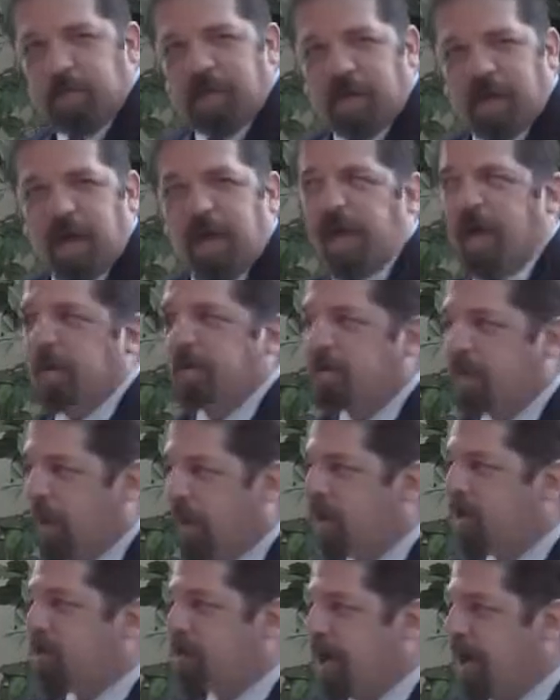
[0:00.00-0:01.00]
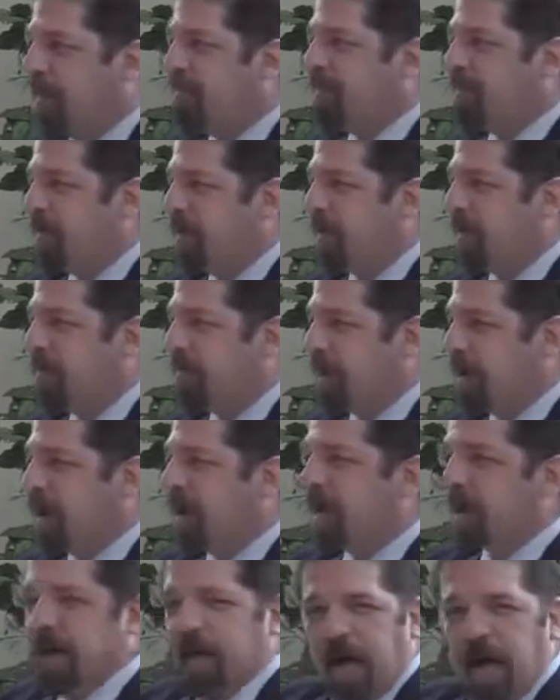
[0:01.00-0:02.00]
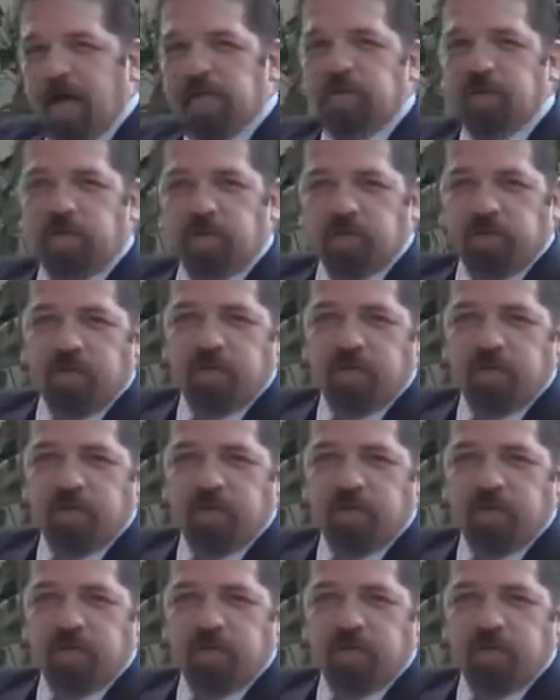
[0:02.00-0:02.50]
became their Savior. Think Exodus